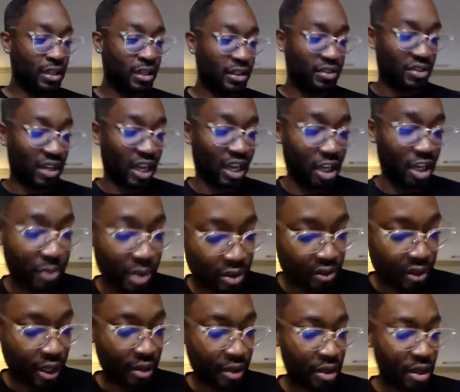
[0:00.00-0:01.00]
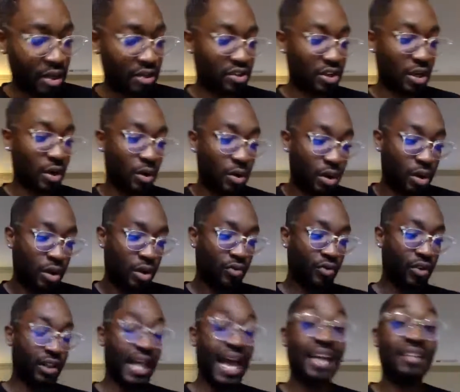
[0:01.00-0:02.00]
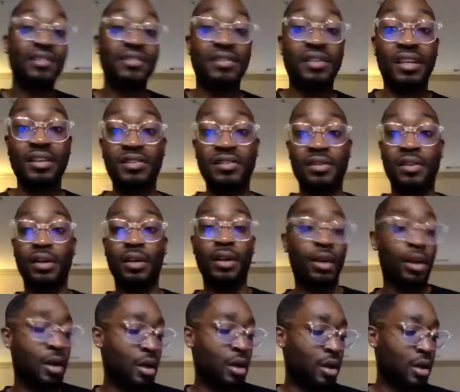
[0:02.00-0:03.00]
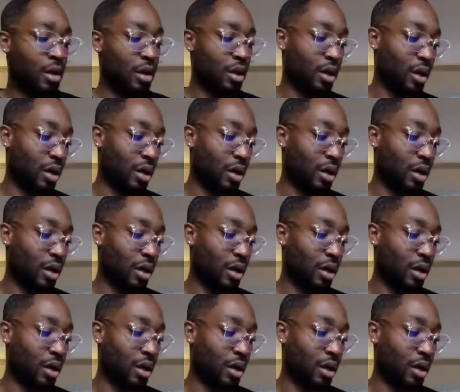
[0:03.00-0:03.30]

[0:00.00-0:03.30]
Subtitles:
got to get excited about that. So relaxed intensity.